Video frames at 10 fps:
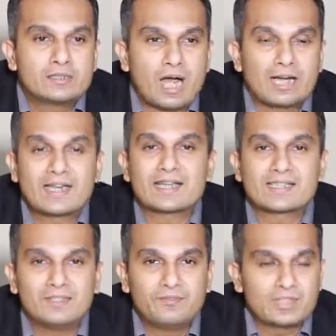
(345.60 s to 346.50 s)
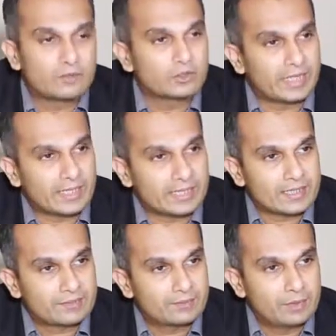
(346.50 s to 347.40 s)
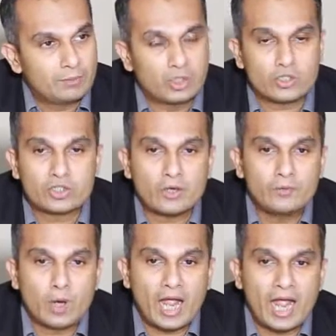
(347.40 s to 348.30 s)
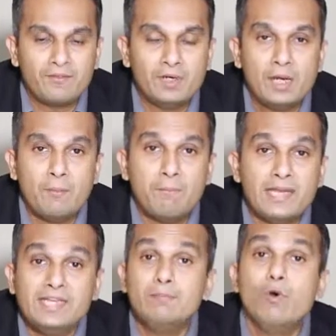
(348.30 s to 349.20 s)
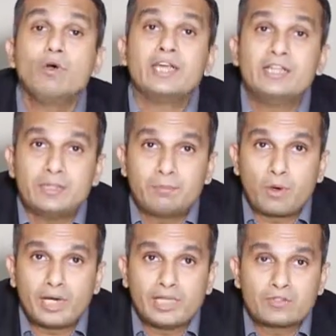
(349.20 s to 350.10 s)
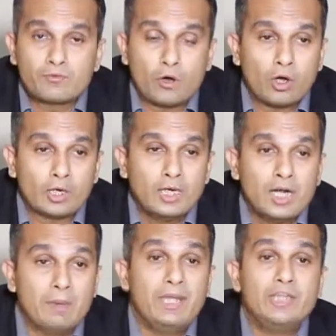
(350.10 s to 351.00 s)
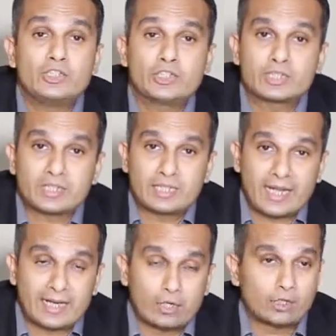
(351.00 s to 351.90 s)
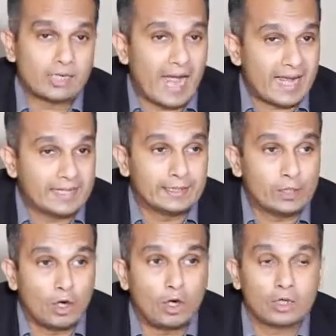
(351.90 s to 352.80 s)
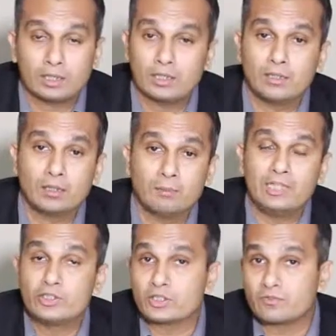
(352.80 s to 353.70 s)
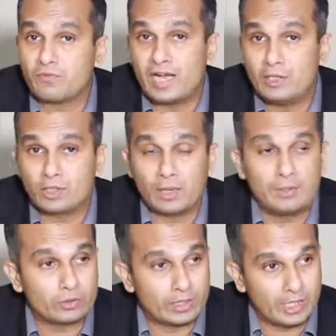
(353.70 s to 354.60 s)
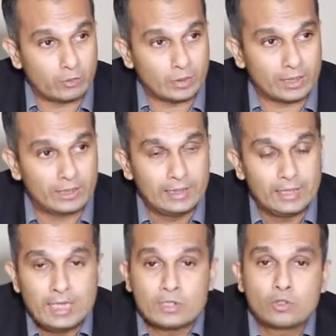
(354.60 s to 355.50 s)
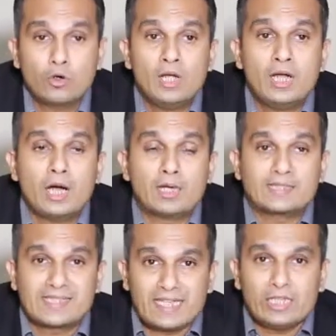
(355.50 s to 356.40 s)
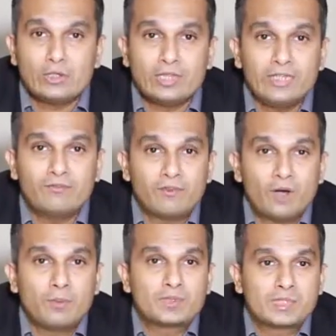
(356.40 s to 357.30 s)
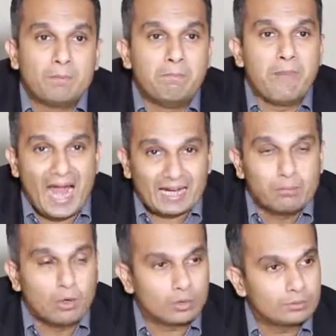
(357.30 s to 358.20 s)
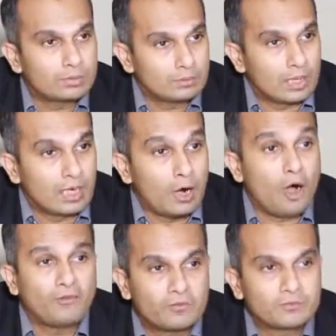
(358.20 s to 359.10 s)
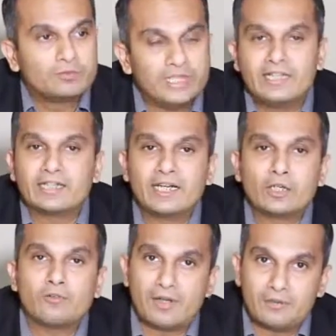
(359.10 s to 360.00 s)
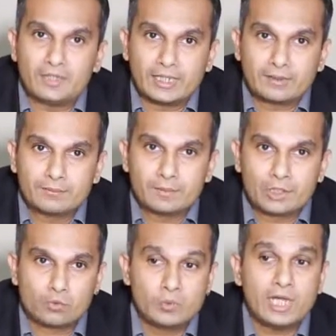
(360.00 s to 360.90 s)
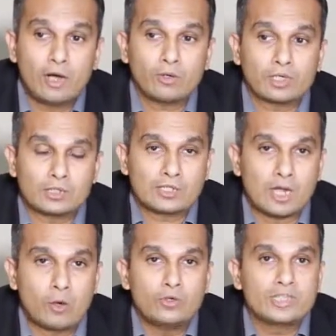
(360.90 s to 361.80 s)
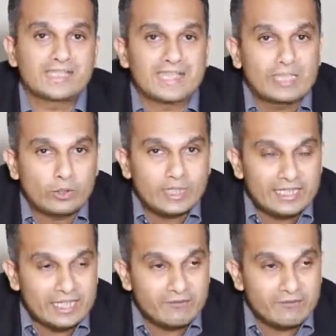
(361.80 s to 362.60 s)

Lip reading: attack surface for threats, because now you have many more entry points for a malicious attack or a hacker or a malicious file to come into the network. So security forms backbone of the Internet of Everything, because without a sound security